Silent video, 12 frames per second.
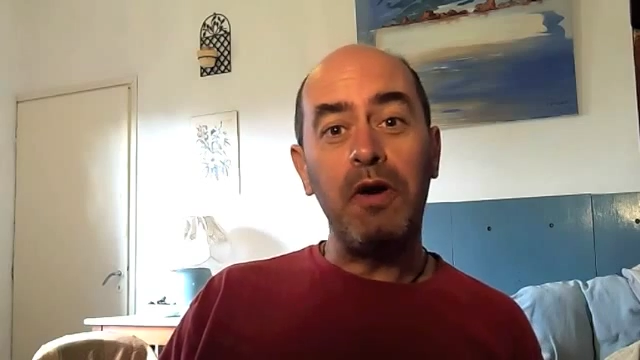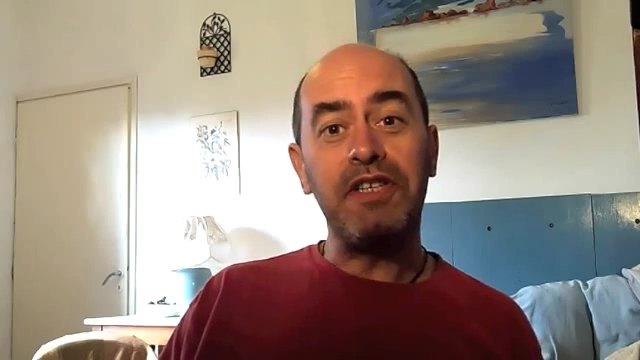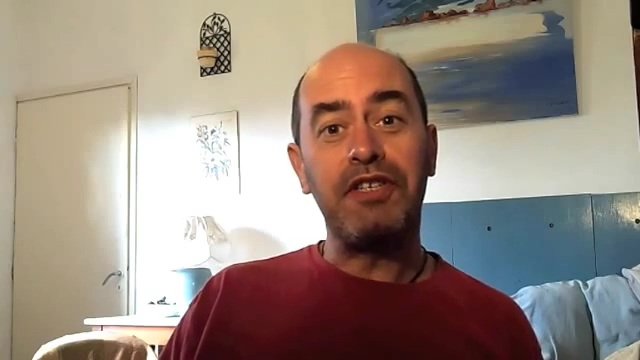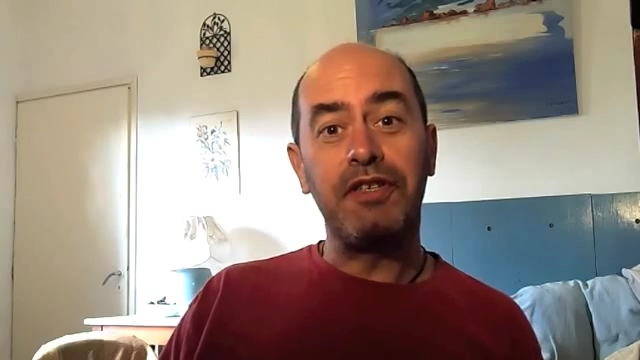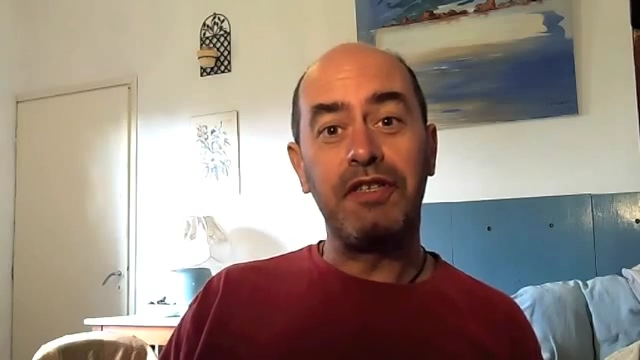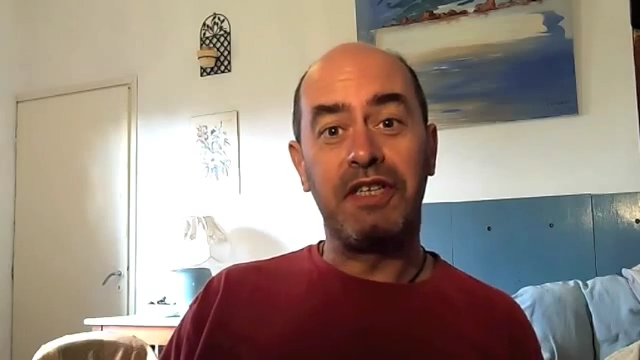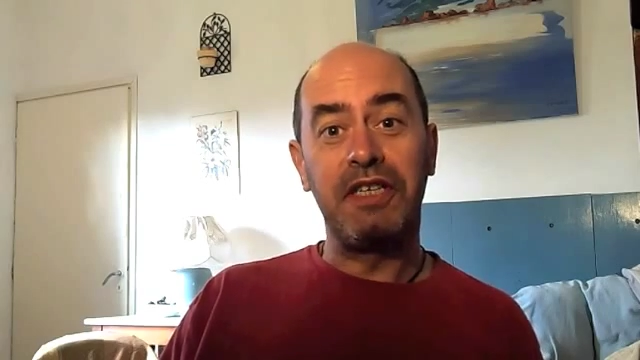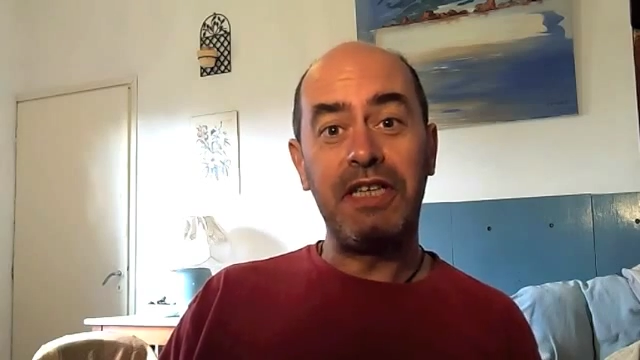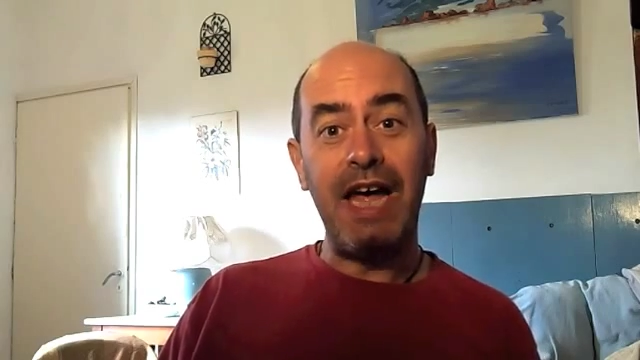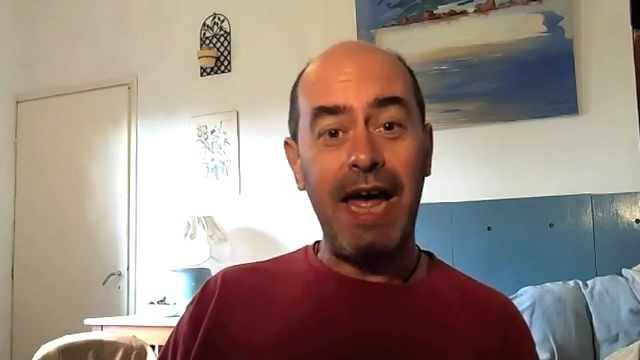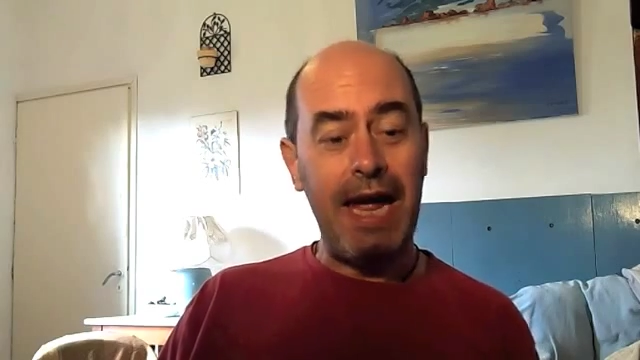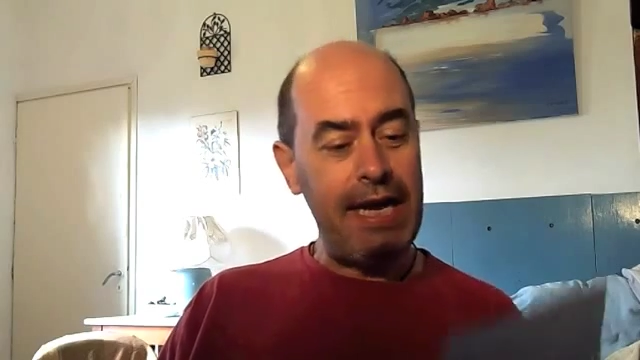question
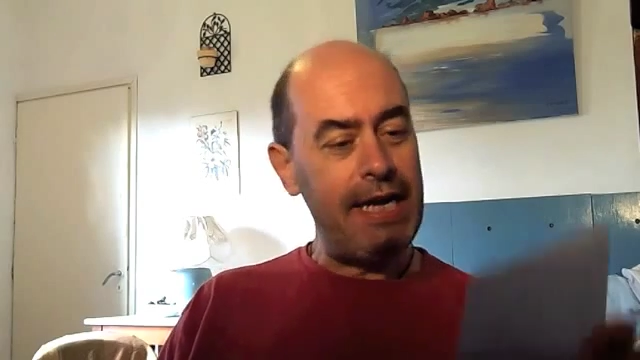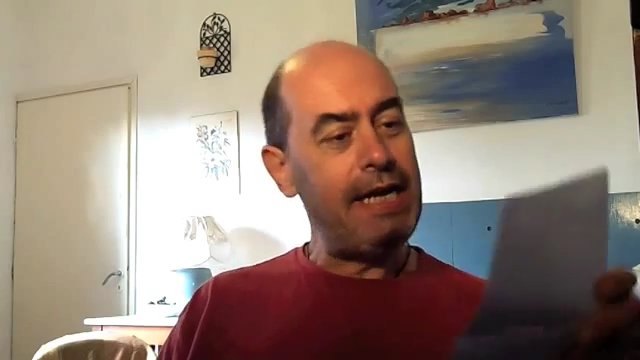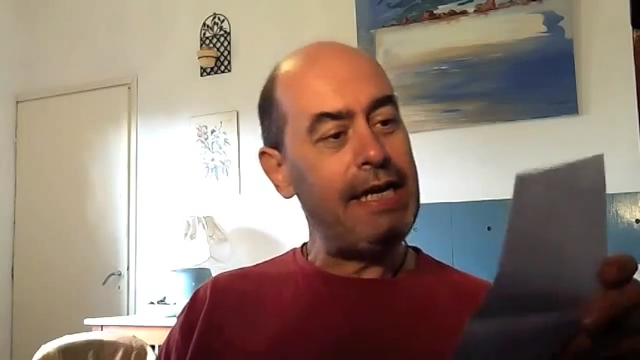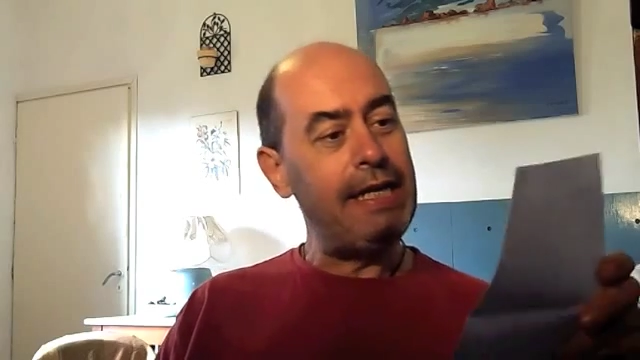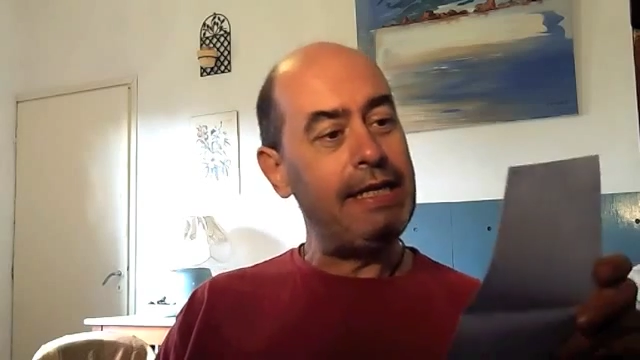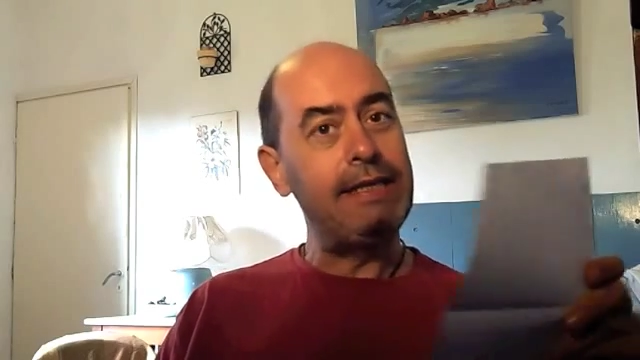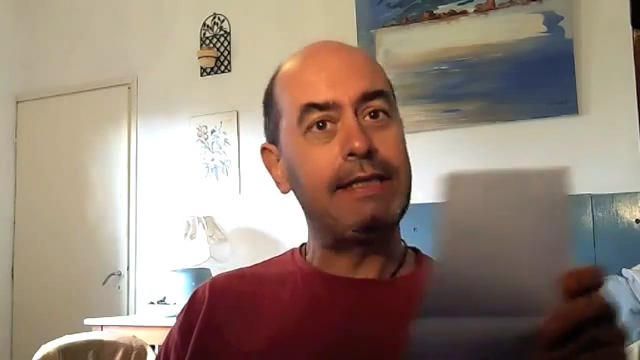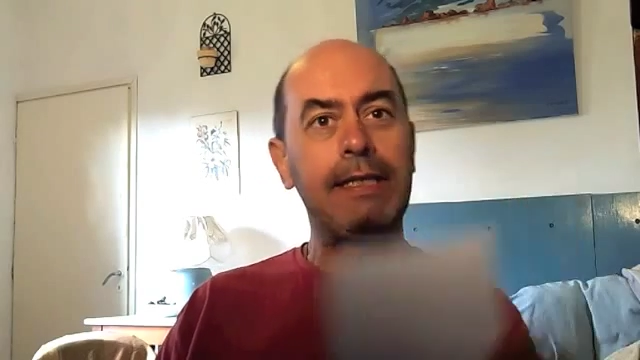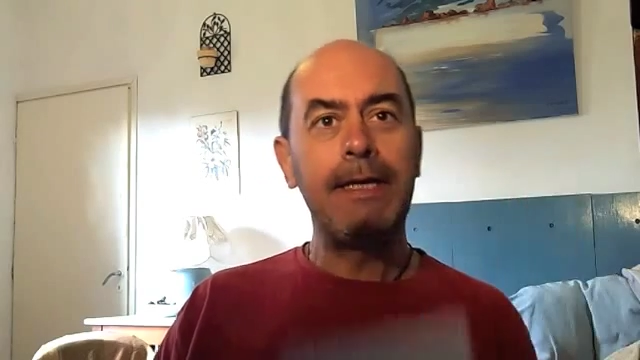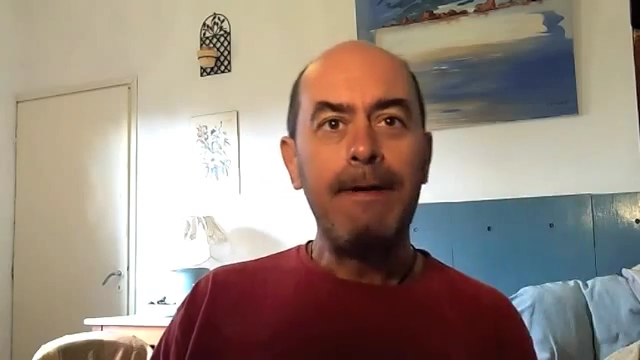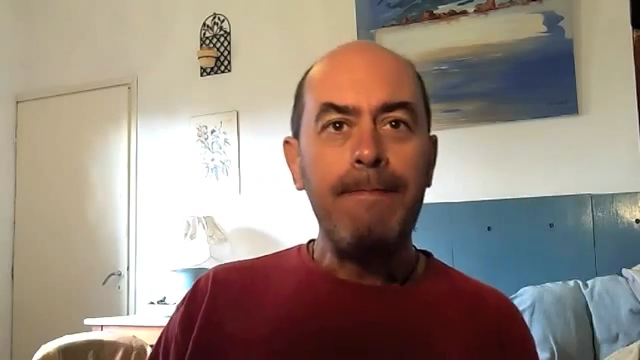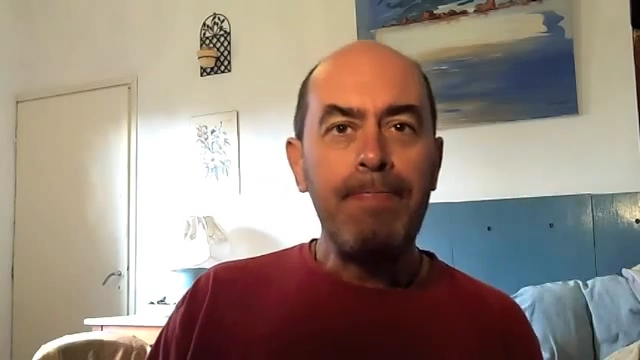today
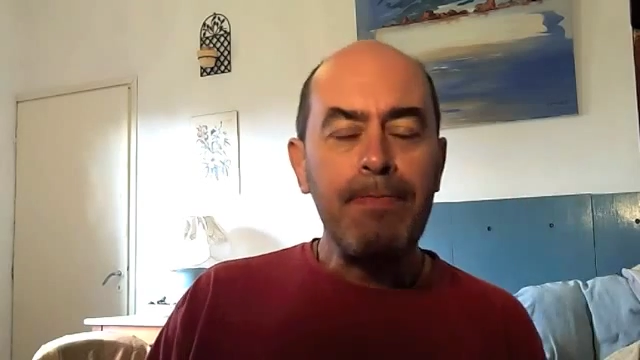is